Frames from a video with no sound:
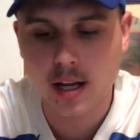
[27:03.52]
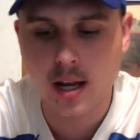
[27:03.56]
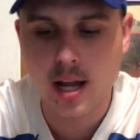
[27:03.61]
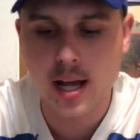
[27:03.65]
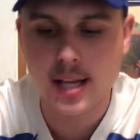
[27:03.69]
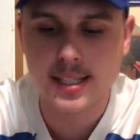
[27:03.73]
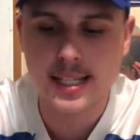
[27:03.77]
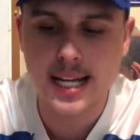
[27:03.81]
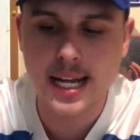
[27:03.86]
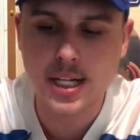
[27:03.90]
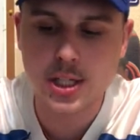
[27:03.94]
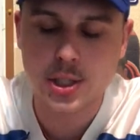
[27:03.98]

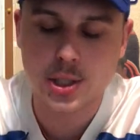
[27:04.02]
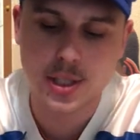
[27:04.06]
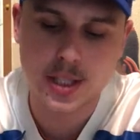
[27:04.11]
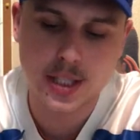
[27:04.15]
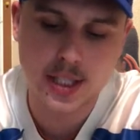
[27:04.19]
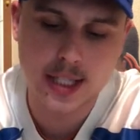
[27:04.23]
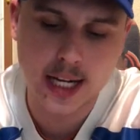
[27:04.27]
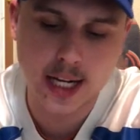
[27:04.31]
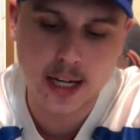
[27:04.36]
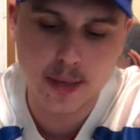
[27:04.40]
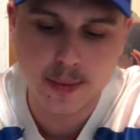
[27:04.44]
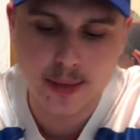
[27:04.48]
Los Angeles
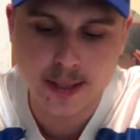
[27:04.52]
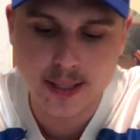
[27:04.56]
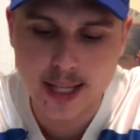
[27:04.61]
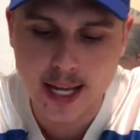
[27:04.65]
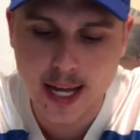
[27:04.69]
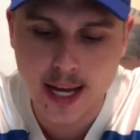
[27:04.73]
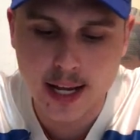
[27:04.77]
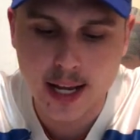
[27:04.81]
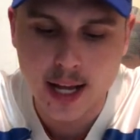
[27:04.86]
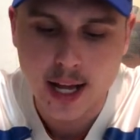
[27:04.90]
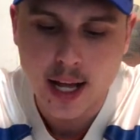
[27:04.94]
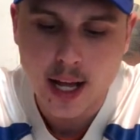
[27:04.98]
stadium
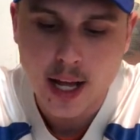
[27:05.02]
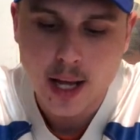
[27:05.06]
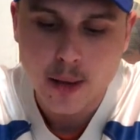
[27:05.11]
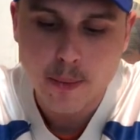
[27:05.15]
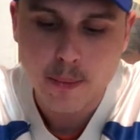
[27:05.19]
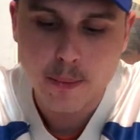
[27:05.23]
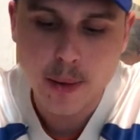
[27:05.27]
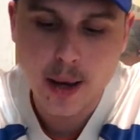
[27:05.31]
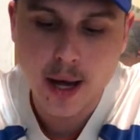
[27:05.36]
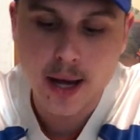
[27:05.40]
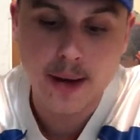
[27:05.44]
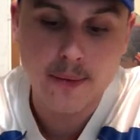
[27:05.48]
instead.
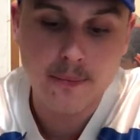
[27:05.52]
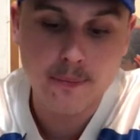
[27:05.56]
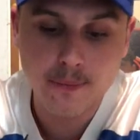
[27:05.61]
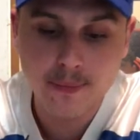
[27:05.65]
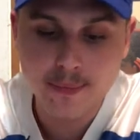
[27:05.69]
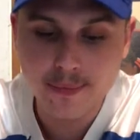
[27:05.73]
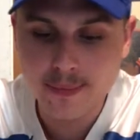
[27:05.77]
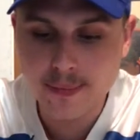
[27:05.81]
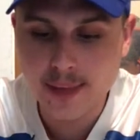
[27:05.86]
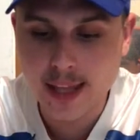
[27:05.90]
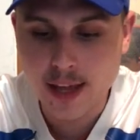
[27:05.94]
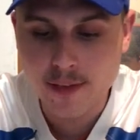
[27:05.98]
But
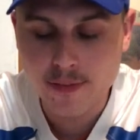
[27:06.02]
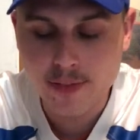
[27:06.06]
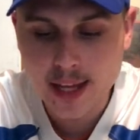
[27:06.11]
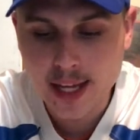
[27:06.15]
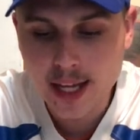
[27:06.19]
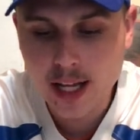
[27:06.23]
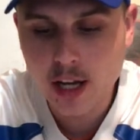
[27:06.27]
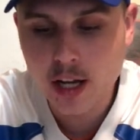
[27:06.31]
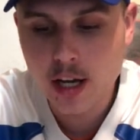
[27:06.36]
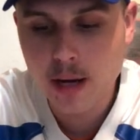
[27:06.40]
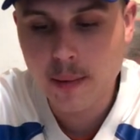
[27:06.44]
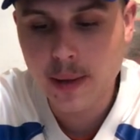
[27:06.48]
if they
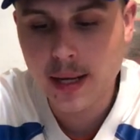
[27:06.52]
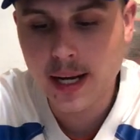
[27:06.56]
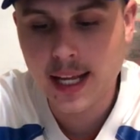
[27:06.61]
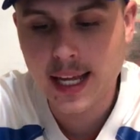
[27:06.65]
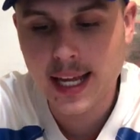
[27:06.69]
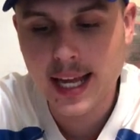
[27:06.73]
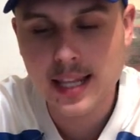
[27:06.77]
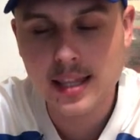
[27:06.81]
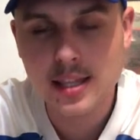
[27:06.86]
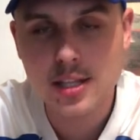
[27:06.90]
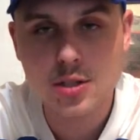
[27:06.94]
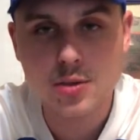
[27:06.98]
can come in and
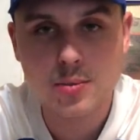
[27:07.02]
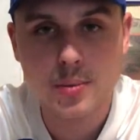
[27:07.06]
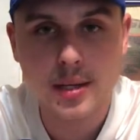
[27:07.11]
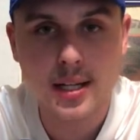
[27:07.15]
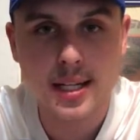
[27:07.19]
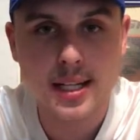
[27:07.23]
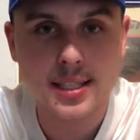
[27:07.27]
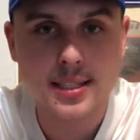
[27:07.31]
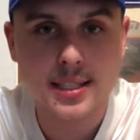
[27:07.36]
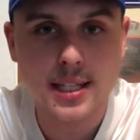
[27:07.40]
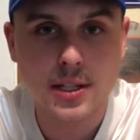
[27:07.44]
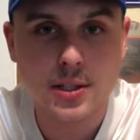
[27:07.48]
get this win
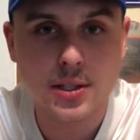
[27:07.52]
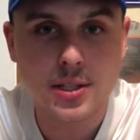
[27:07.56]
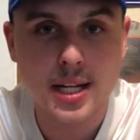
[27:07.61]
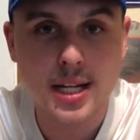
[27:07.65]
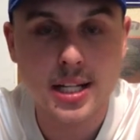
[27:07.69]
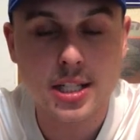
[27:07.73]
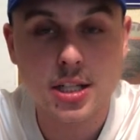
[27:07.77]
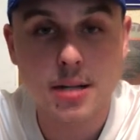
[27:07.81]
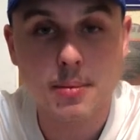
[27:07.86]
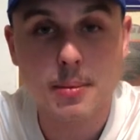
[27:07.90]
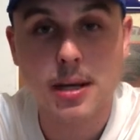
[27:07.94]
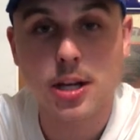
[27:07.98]
against San Diego State,
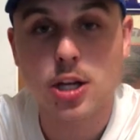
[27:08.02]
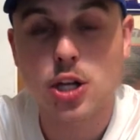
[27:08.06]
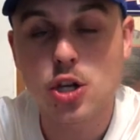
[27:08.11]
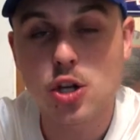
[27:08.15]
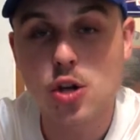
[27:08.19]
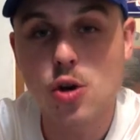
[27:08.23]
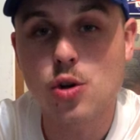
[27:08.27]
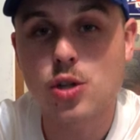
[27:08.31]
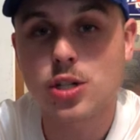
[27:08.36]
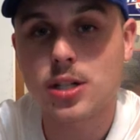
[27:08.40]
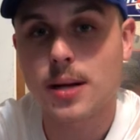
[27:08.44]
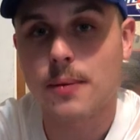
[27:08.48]
it's going to be a
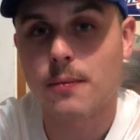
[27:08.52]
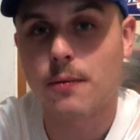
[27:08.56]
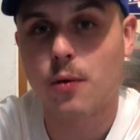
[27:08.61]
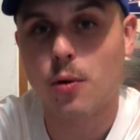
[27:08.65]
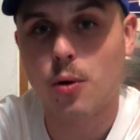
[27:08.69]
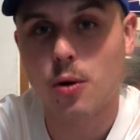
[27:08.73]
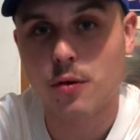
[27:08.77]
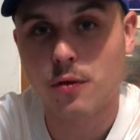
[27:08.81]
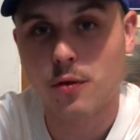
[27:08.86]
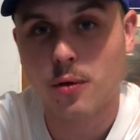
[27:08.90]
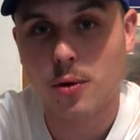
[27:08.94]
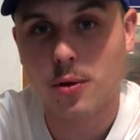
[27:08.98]
huge step
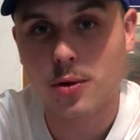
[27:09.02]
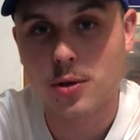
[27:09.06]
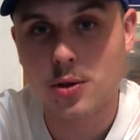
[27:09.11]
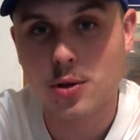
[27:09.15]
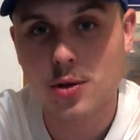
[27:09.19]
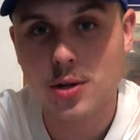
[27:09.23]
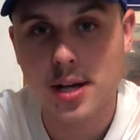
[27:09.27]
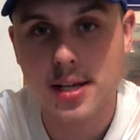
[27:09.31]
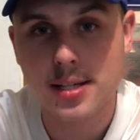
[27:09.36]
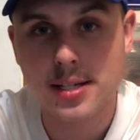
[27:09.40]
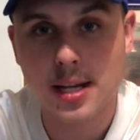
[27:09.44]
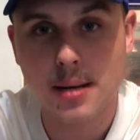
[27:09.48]
forward for a
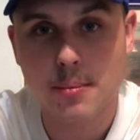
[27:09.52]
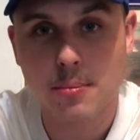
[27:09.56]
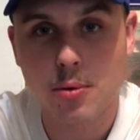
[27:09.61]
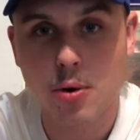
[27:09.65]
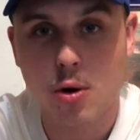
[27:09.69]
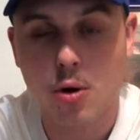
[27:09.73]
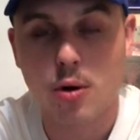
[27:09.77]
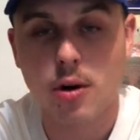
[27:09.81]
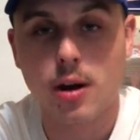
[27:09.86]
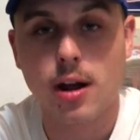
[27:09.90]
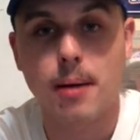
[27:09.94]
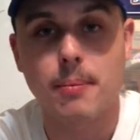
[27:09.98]
Utah State
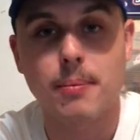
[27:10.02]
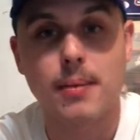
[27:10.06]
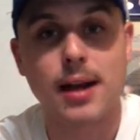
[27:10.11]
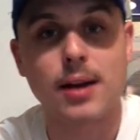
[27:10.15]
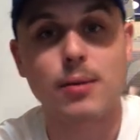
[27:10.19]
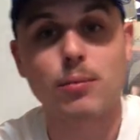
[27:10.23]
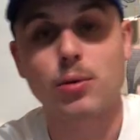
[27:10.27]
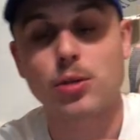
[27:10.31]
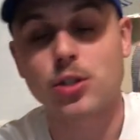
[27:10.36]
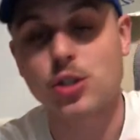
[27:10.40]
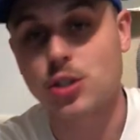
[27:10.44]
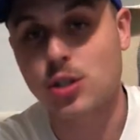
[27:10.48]
program.
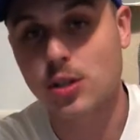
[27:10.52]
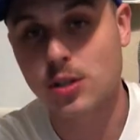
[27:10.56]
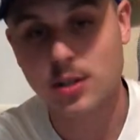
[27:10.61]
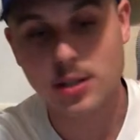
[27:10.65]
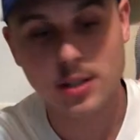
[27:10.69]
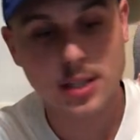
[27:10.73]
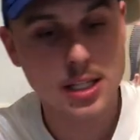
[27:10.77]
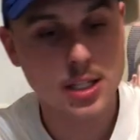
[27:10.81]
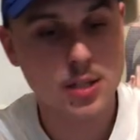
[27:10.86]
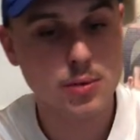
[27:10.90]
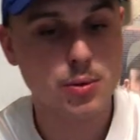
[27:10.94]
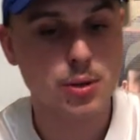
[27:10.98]

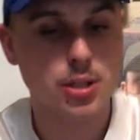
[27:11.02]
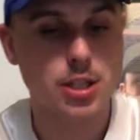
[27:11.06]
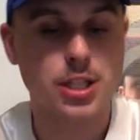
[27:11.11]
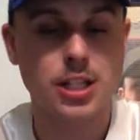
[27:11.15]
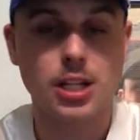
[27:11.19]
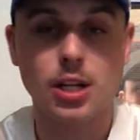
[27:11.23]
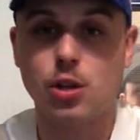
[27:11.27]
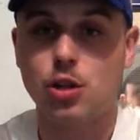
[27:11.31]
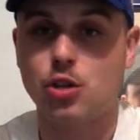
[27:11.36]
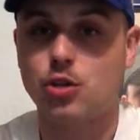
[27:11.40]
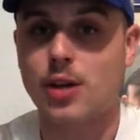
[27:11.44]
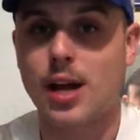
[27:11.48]
This was
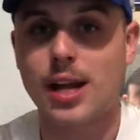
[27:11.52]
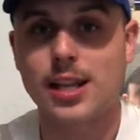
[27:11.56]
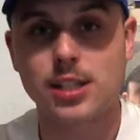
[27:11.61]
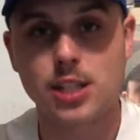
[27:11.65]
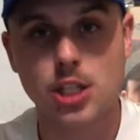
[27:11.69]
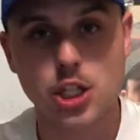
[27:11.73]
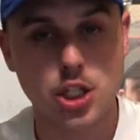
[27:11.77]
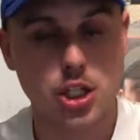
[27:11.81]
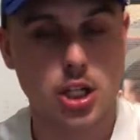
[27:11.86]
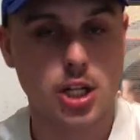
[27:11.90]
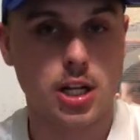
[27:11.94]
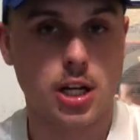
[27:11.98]
still a
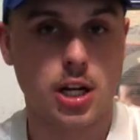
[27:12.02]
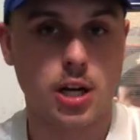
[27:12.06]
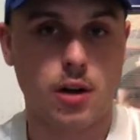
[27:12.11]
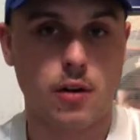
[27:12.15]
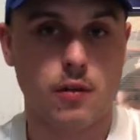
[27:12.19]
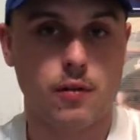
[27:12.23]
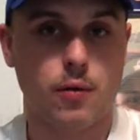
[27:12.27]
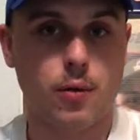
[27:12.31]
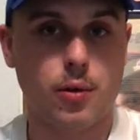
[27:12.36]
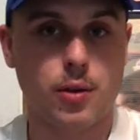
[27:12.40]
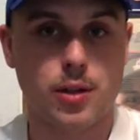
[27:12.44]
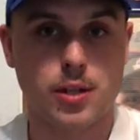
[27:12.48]
transition
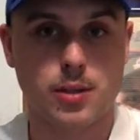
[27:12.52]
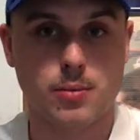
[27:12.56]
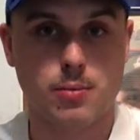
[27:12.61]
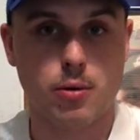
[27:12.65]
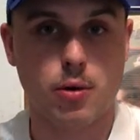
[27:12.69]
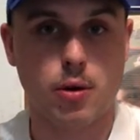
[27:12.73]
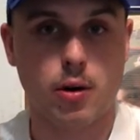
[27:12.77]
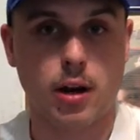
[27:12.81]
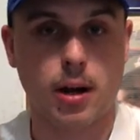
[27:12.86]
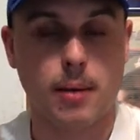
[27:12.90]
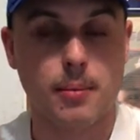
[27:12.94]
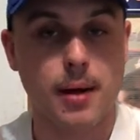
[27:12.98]
year for this
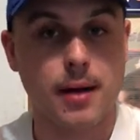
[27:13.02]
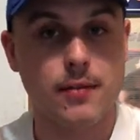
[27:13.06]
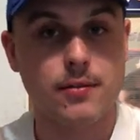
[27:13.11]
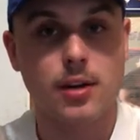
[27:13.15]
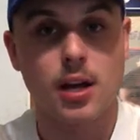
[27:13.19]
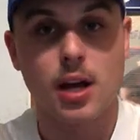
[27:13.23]
program.